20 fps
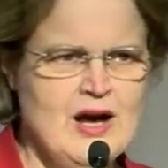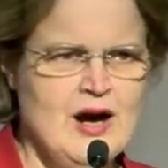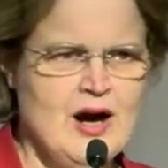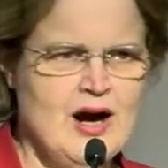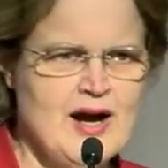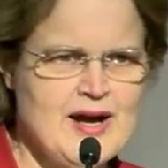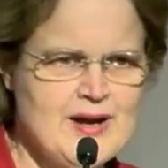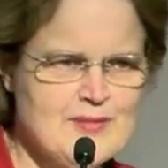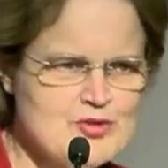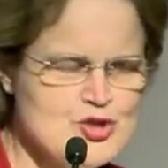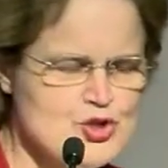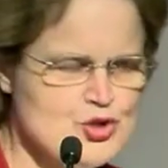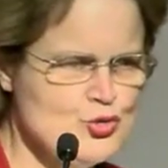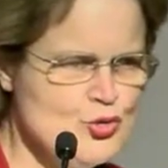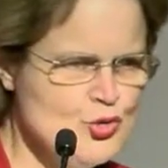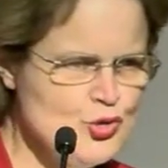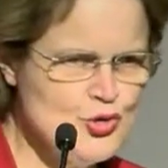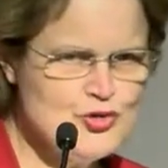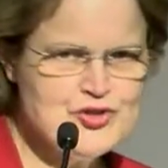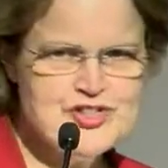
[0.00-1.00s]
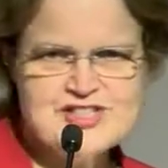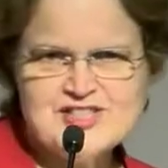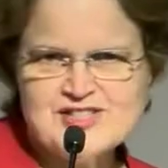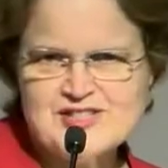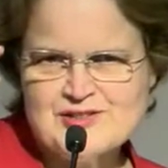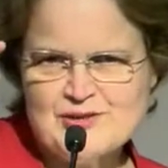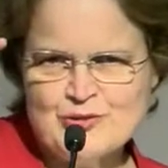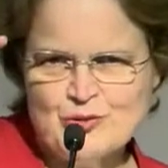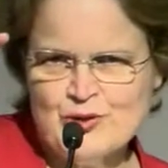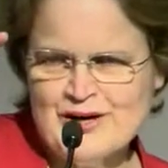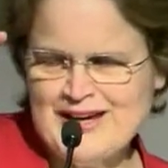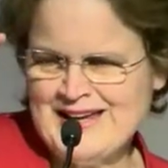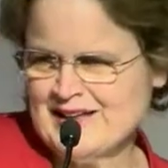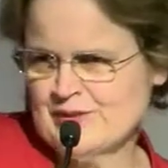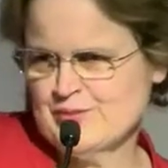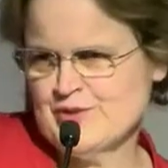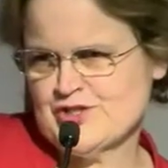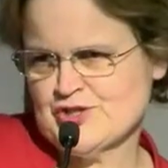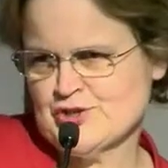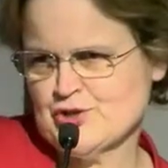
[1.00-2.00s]
I am sure this, or
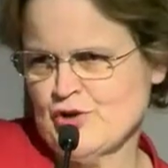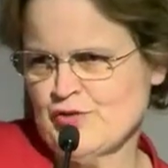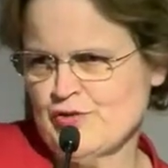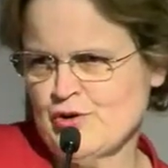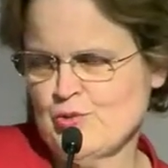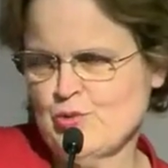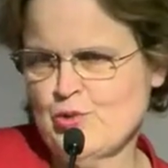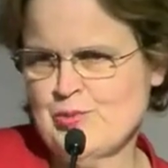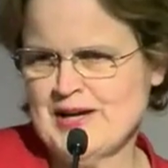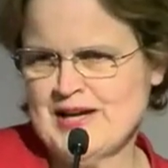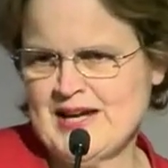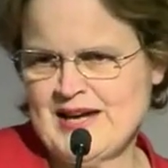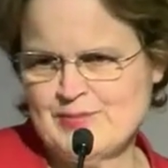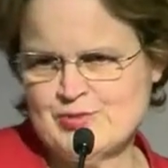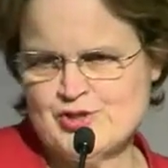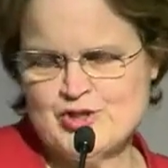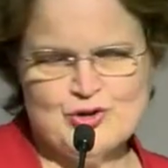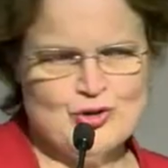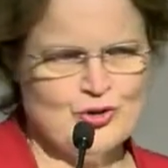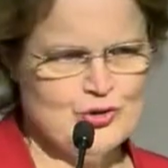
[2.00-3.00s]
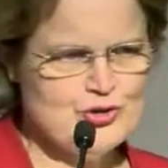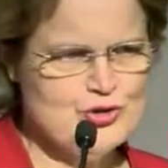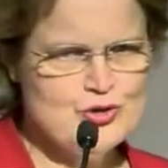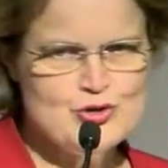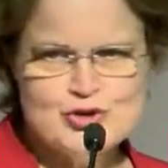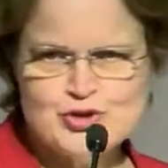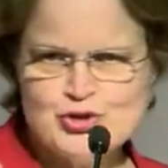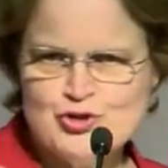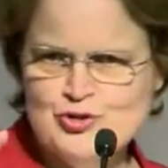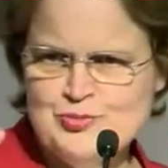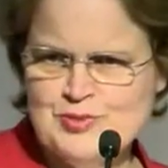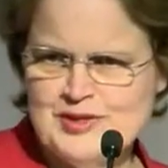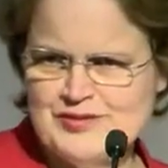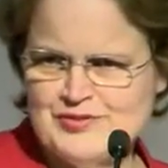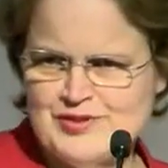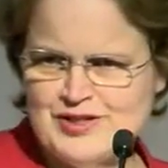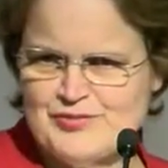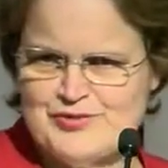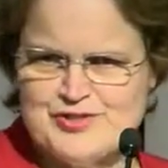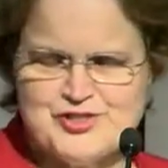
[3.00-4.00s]
elements of it, will be captured on YouTube,
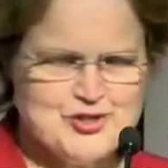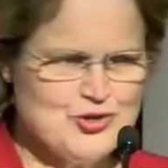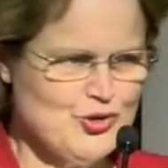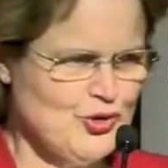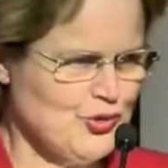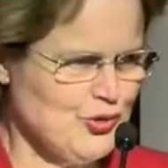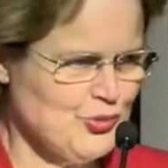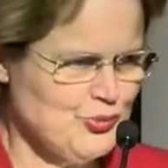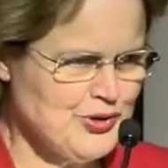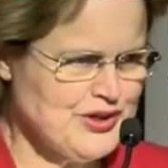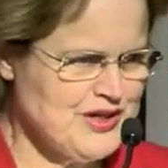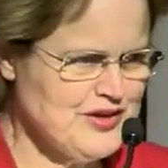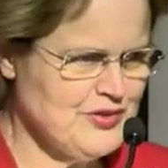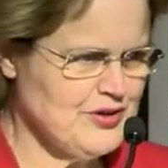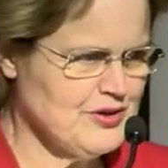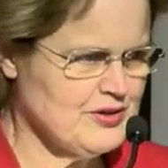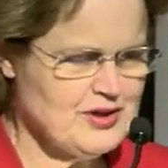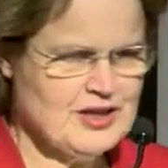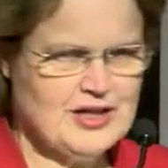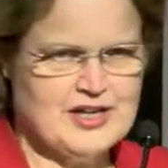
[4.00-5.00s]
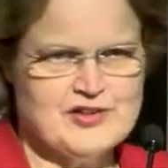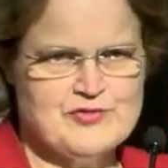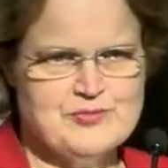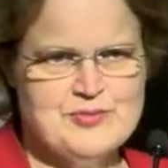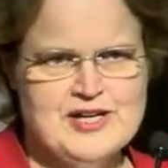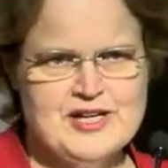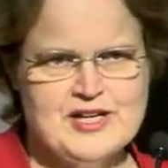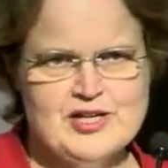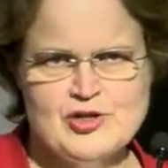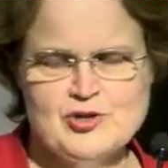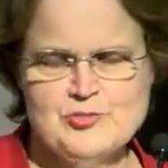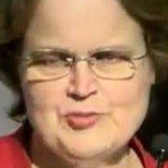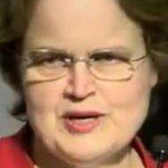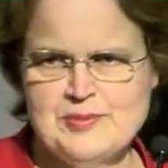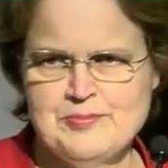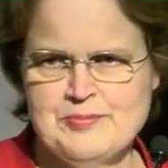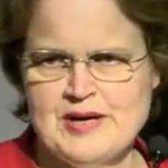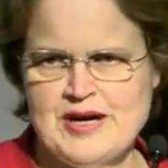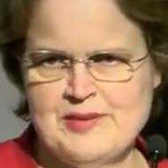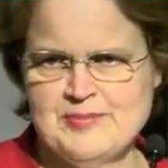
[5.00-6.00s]
even if it's not on whatever kind of media you
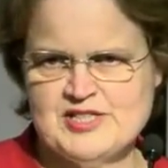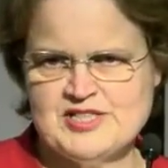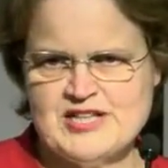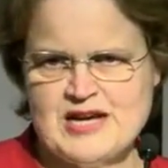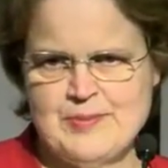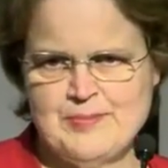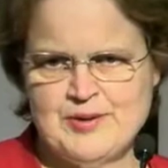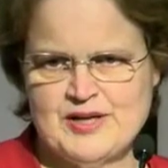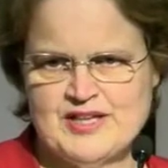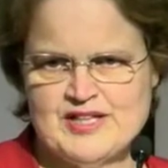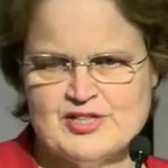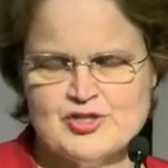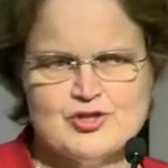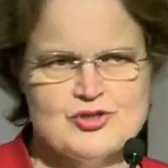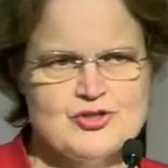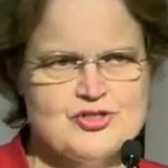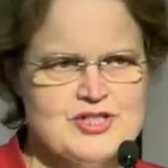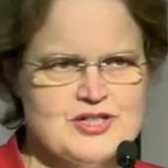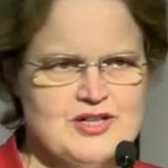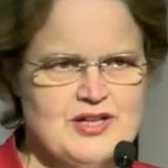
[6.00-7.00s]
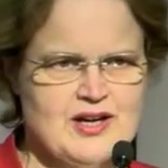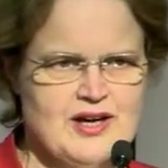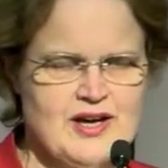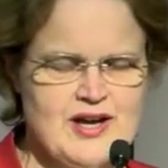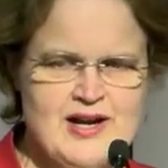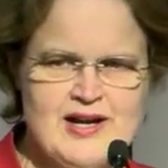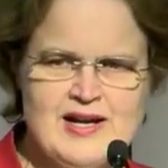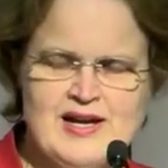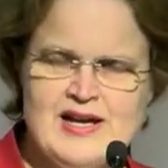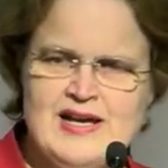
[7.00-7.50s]
may be tapping into tonight.